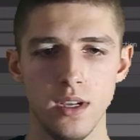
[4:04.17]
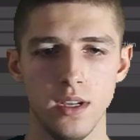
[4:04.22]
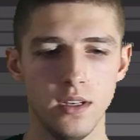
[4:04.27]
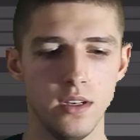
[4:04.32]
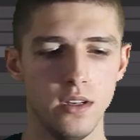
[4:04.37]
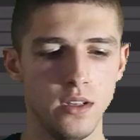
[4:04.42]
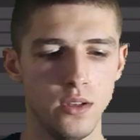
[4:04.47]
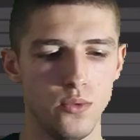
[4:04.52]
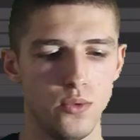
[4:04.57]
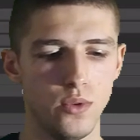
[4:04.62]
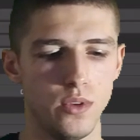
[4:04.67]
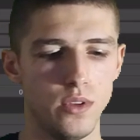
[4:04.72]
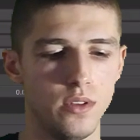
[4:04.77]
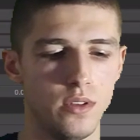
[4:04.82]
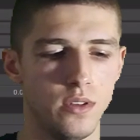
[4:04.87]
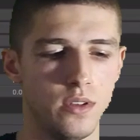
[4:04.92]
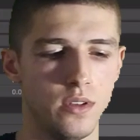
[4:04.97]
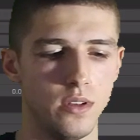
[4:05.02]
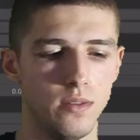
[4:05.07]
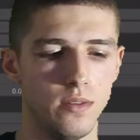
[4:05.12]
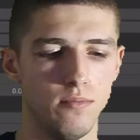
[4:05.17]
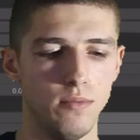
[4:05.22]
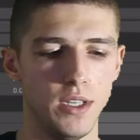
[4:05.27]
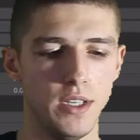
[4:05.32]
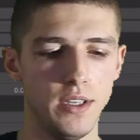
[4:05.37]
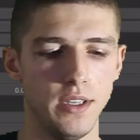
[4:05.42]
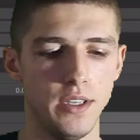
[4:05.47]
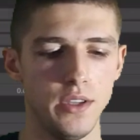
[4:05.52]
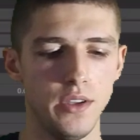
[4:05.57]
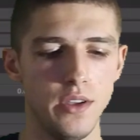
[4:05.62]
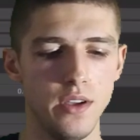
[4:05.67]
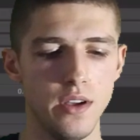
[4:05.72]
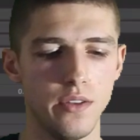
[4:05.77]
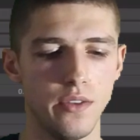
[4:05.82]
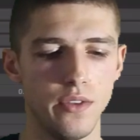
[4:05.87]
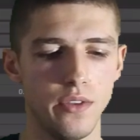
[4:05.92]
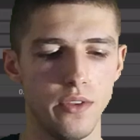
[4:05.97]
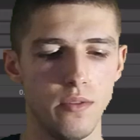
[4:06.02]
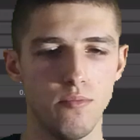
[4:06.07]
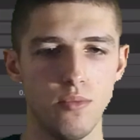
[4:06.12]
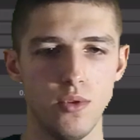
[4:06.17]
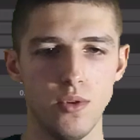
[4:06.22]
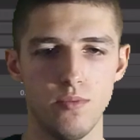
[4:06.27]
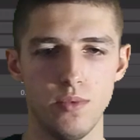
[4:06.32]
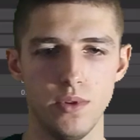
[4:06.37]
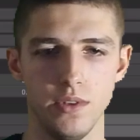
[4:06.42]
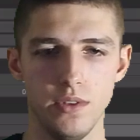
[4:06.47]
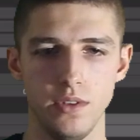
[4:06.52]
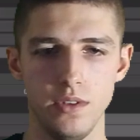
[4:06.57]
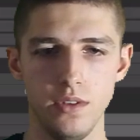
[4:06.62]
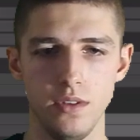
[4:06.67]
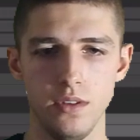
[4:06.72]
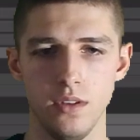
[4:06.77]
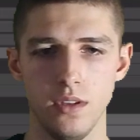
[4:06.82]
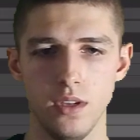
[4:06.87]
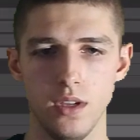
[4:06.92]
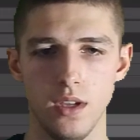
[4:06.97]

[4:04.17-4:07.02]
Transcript: and it will be health property,